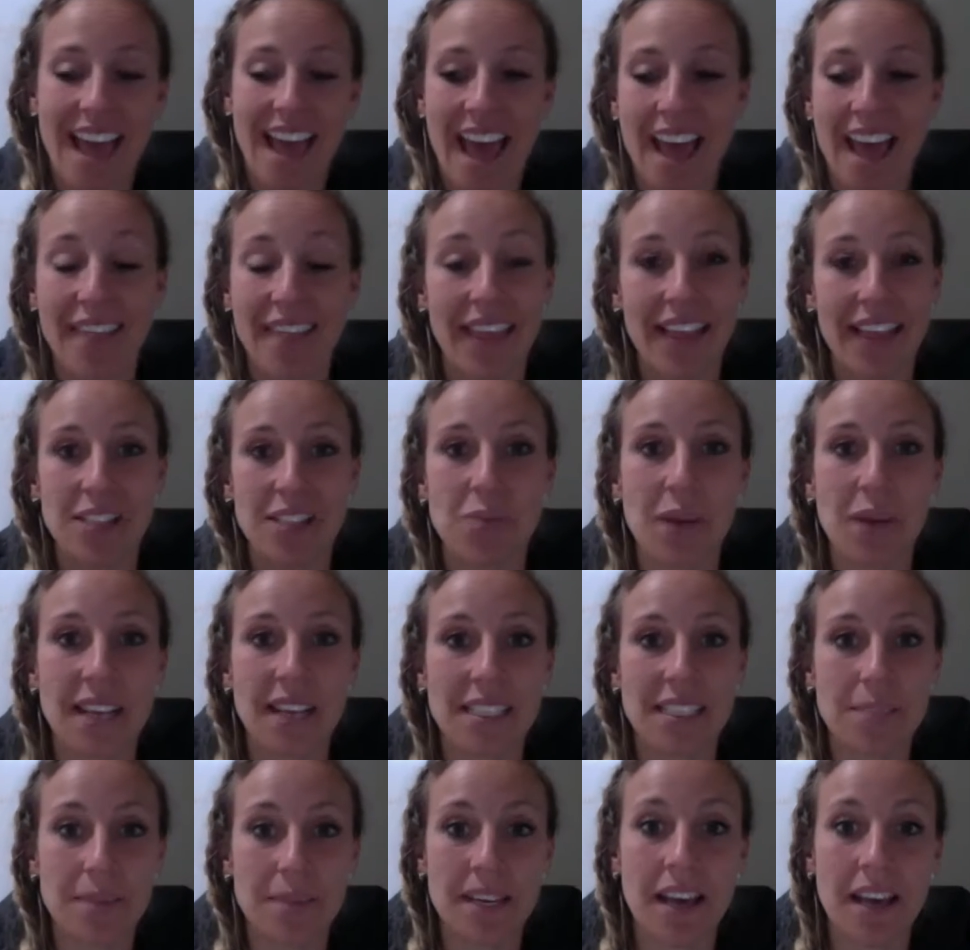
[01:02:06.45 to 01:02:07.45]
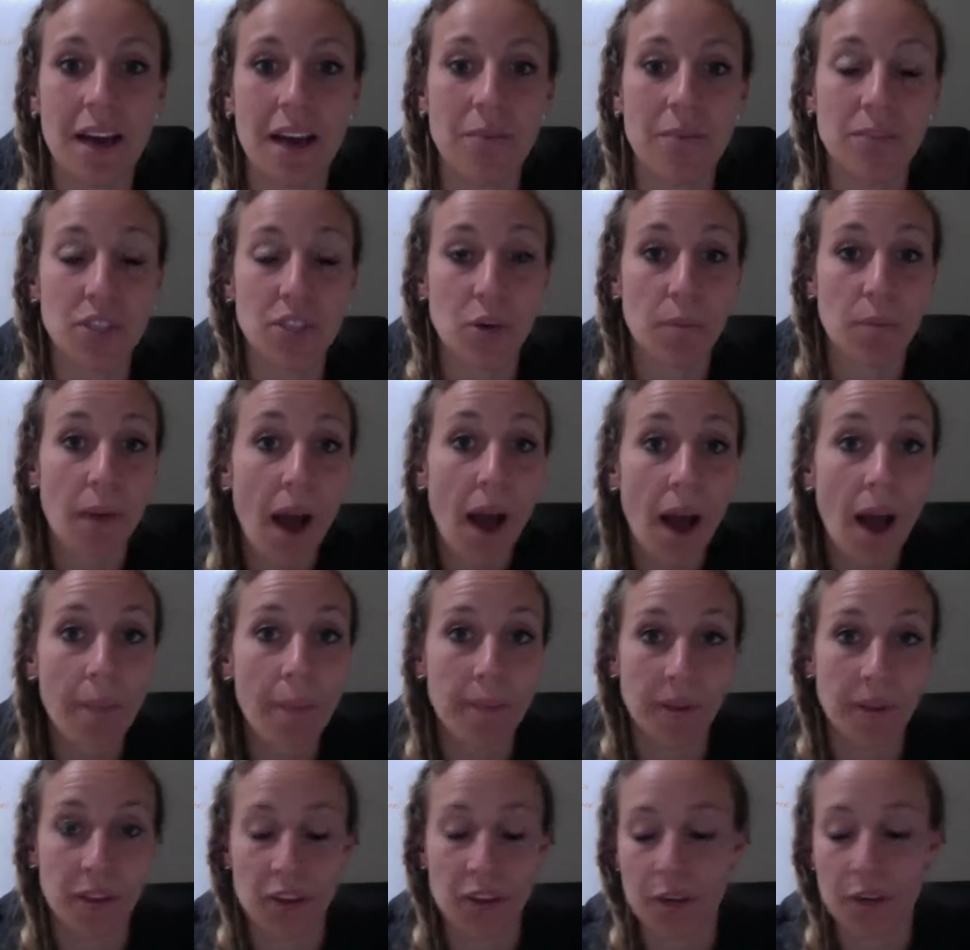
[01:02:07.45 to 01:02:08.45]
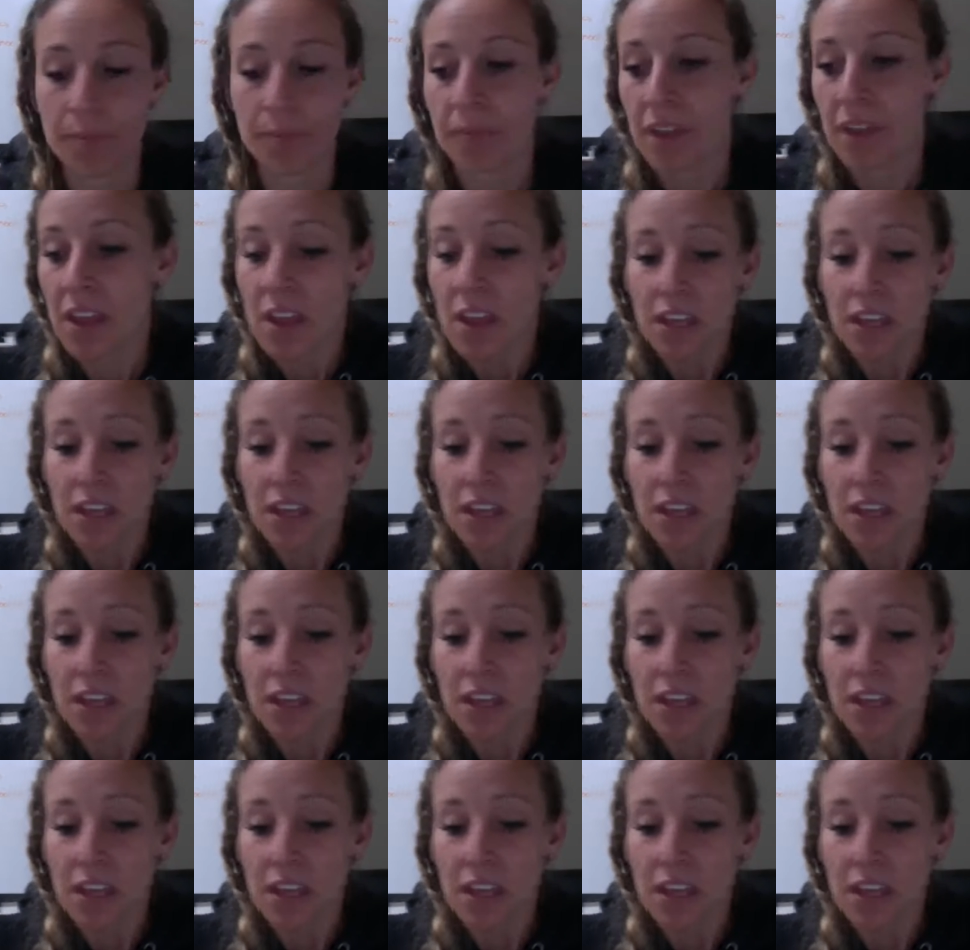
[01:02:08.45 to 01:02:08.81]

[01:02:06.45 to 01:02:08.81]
And that's why it's become so popular.